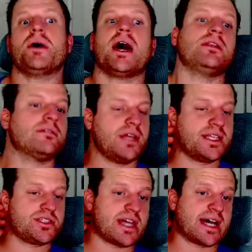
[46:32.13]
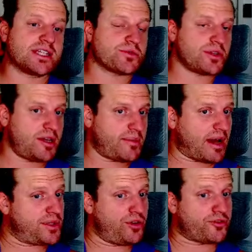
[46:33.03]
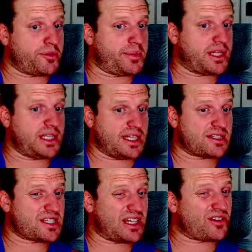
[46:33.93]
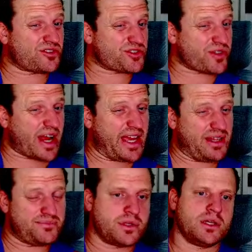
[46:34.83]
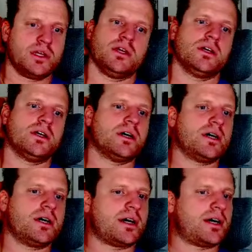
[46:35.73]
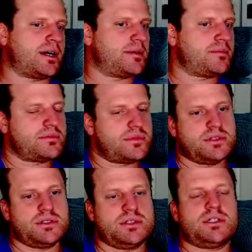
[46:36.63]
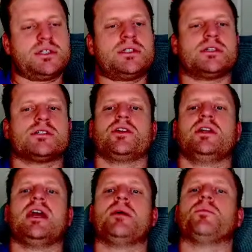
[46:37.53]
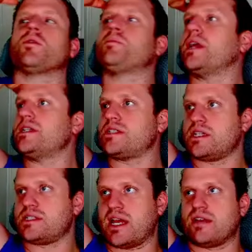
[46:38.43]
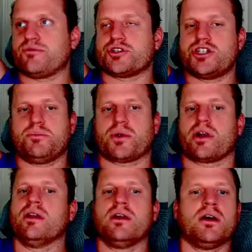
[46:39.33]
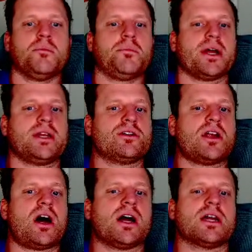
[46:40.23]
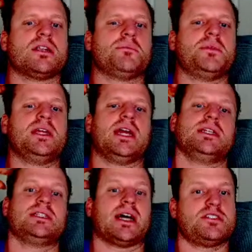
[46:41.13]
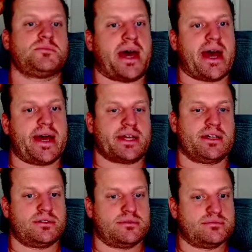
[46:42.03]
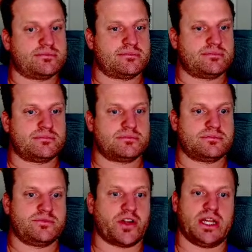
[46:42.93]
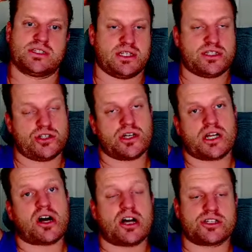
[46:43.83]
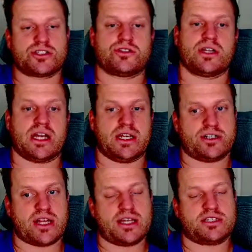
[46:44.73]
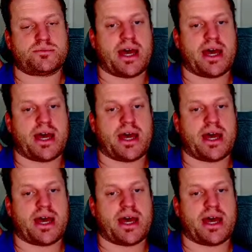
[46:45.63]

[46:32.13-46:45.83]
that's really about maneuverability and skills, right? So you can get more places and for cheaper, but you're not going to be getting dice back very easily. It's still going to cost you to get your dice back.